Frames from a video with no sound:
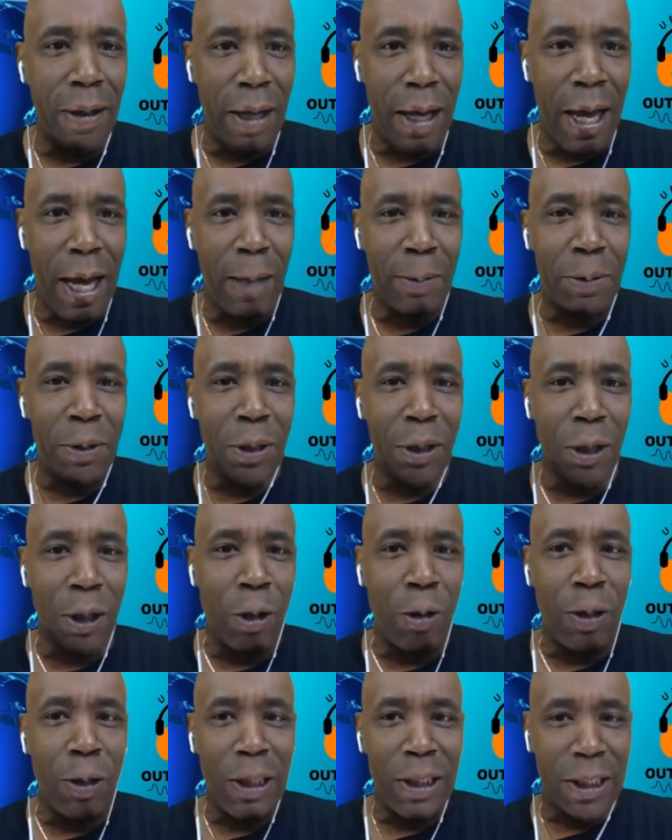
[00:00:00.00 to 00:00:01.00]

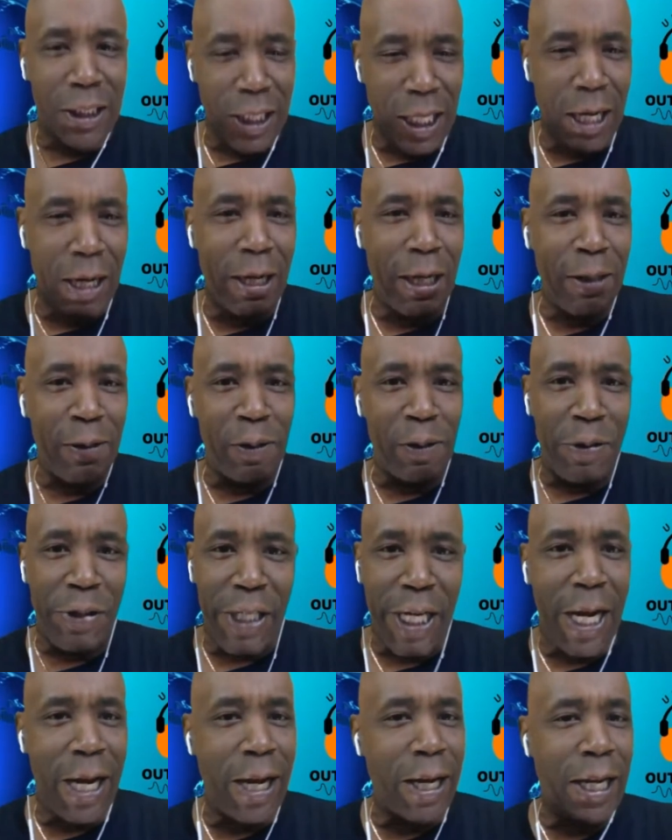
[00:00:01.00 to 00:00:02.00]
Absolutely. Share this.
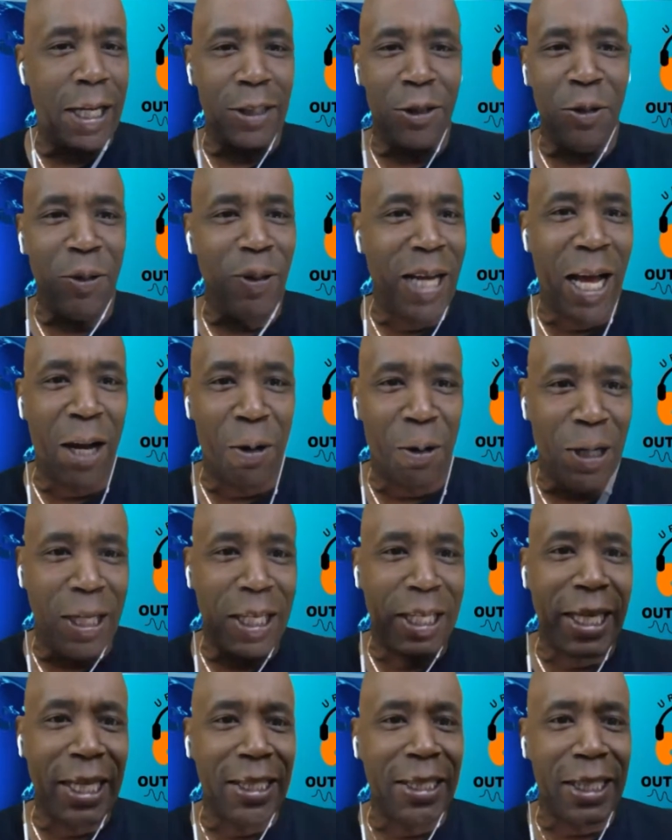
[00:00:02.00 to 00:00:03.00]
Share this. You're not going
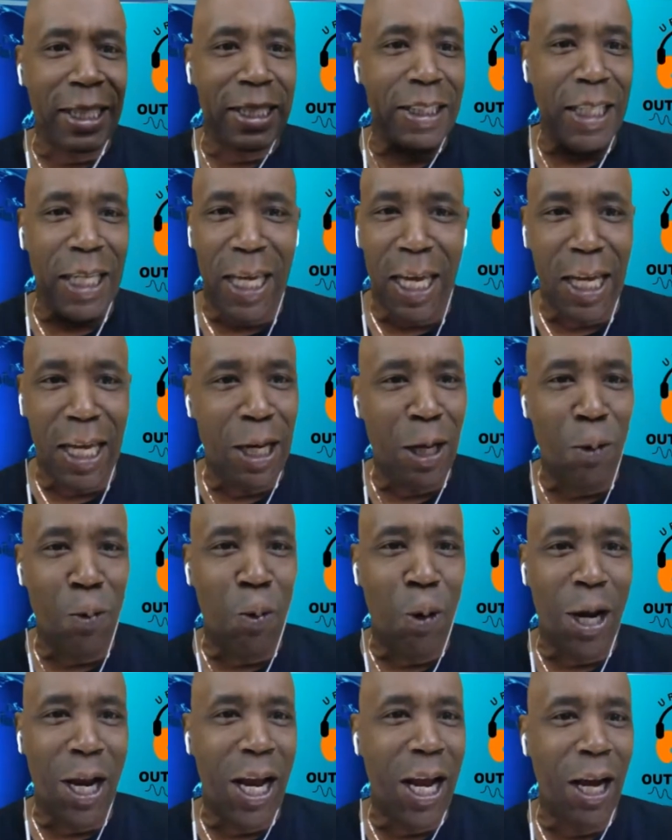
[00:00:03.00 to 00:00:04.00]
to get this
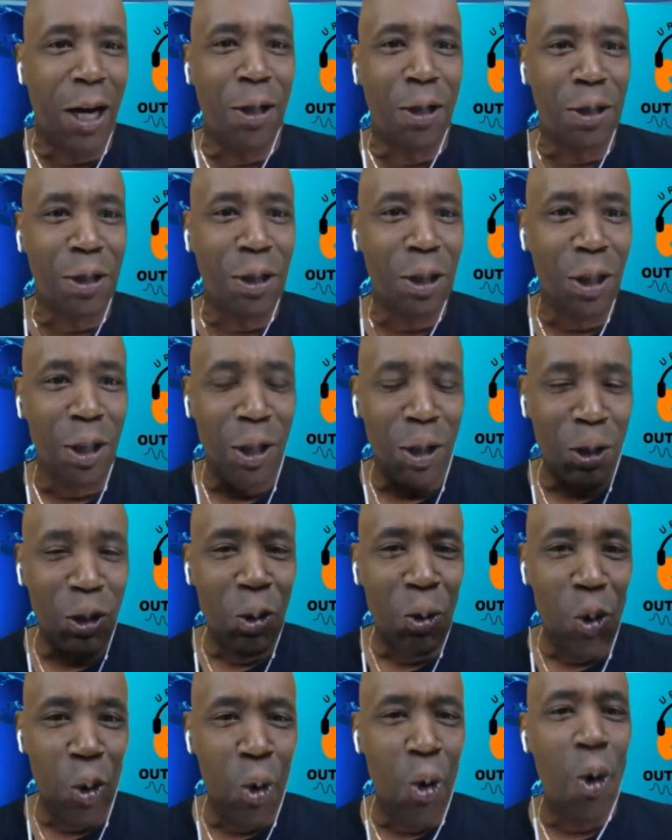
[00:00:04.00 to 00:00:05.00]
anywhere else
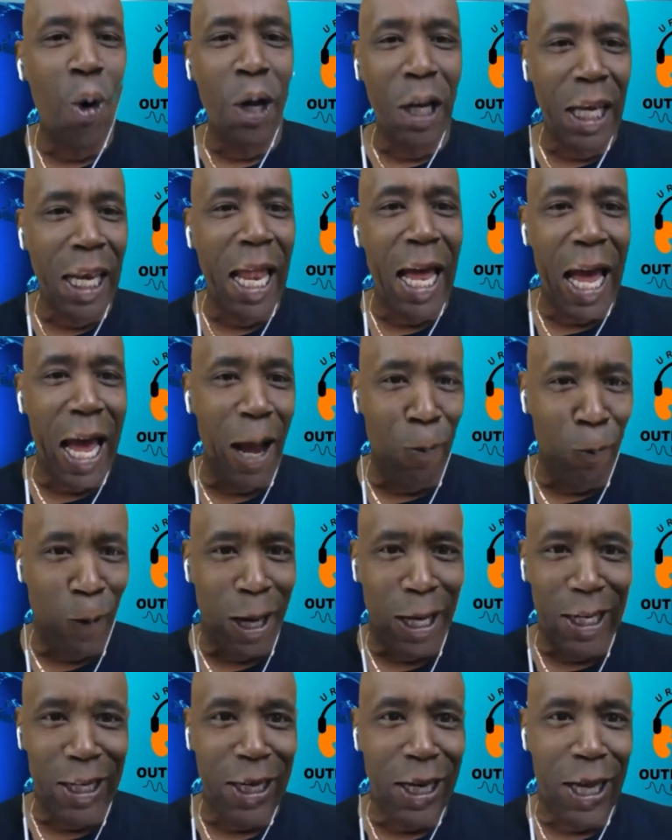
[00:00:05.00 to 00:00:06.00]
online
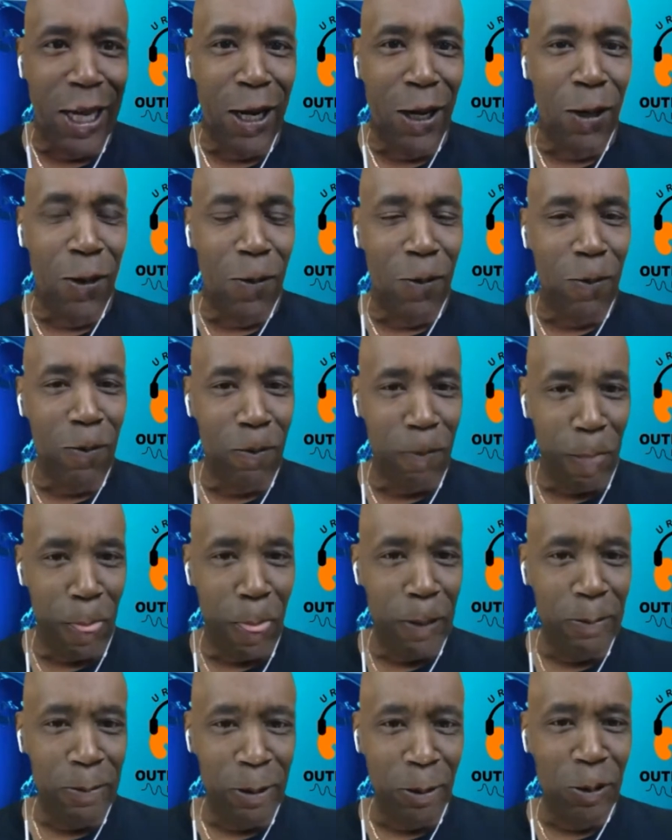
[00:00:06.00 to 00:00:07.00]
right now.
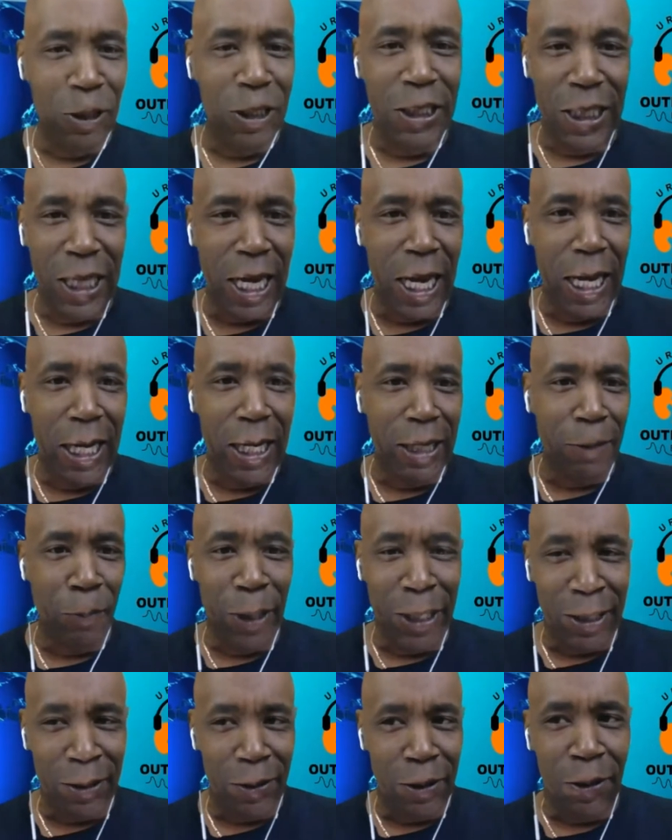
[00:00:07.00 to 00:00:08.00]
So share it.
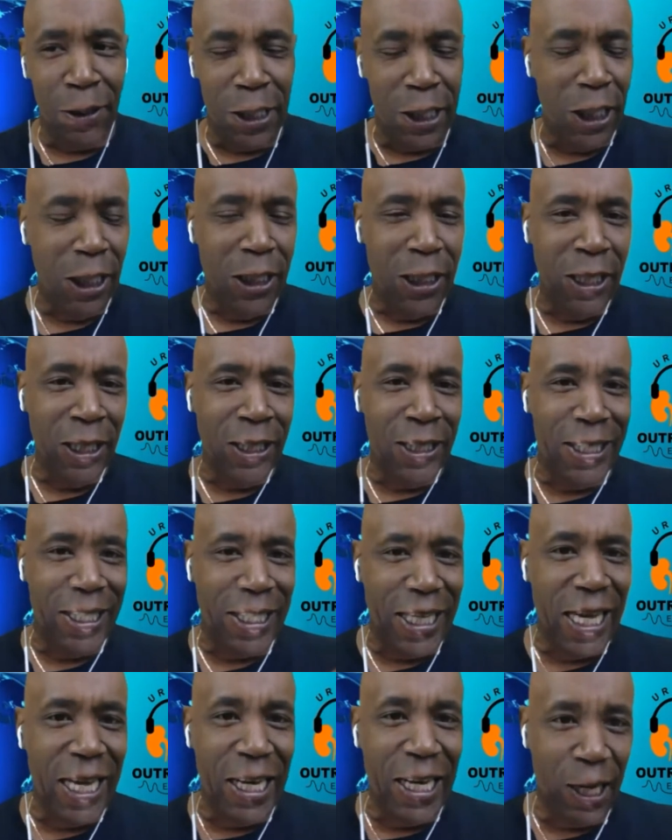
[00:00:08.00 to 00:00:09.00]
We're cooking
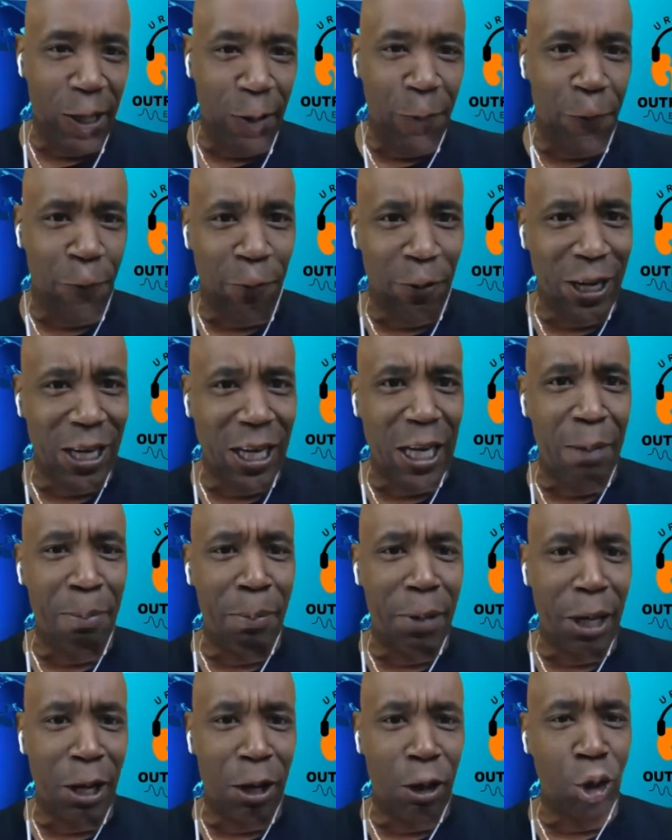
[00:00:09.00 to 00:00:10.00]
kidney-friendly
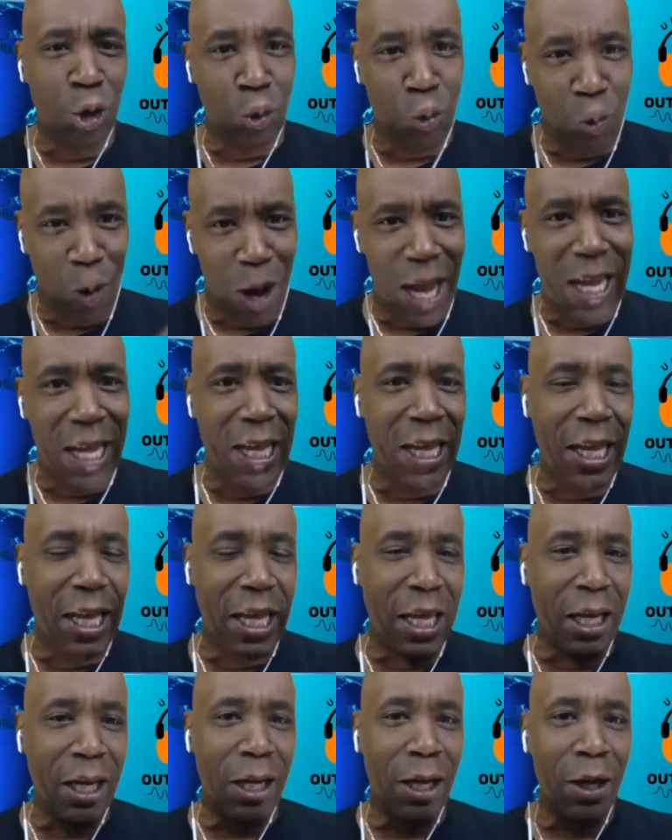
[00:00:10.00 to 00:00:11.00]
meals right
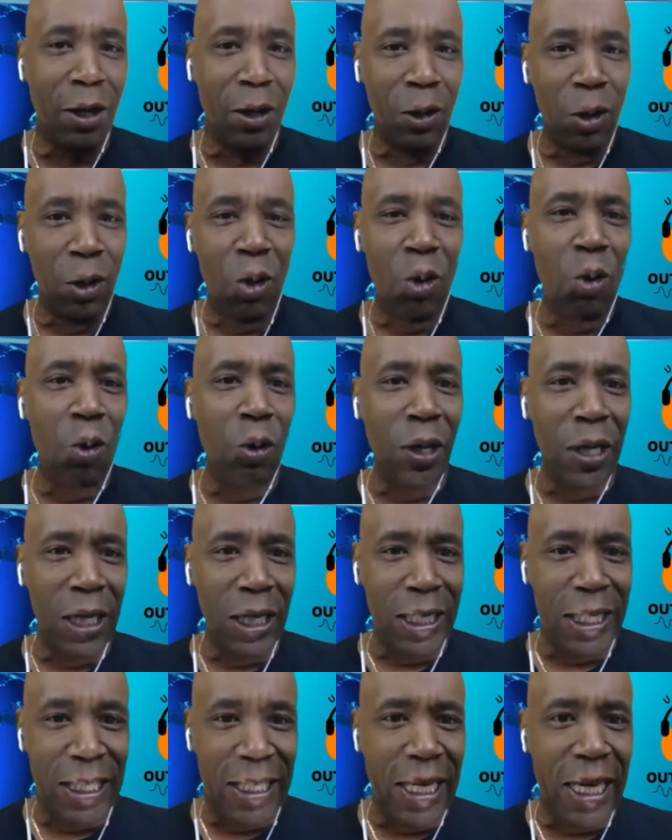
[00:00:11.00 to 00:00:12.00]
here on
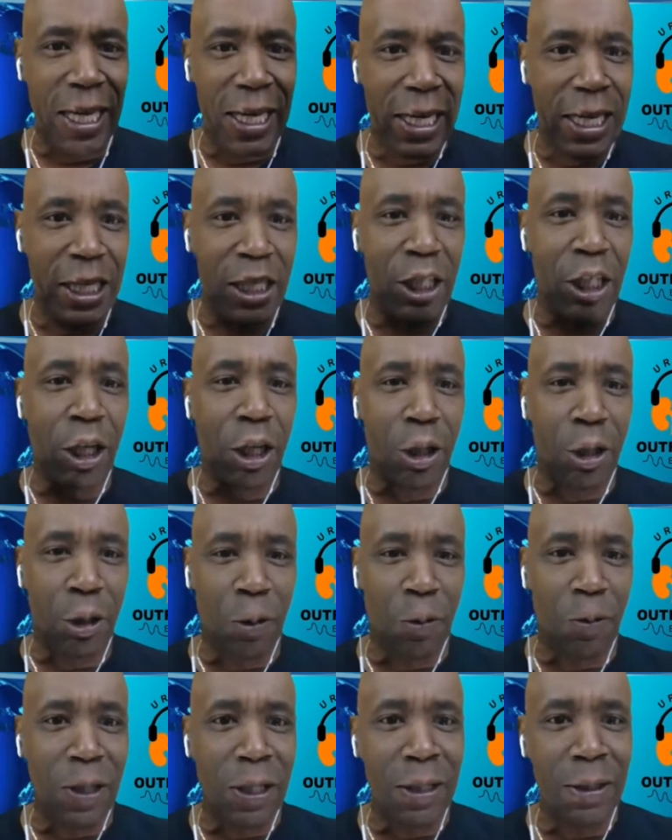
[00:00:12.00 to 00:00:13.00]
the Kidney
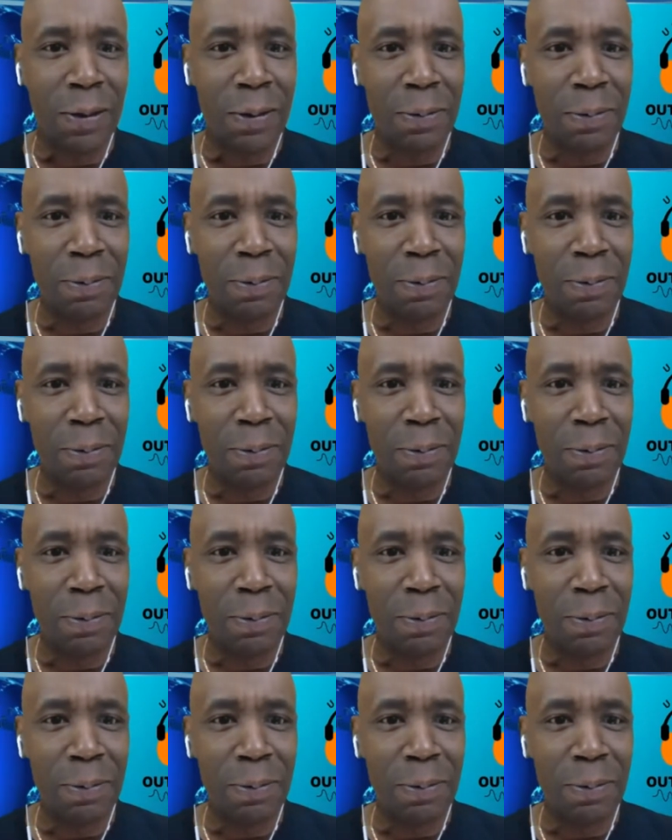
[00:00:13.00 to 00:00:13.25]
Cookery.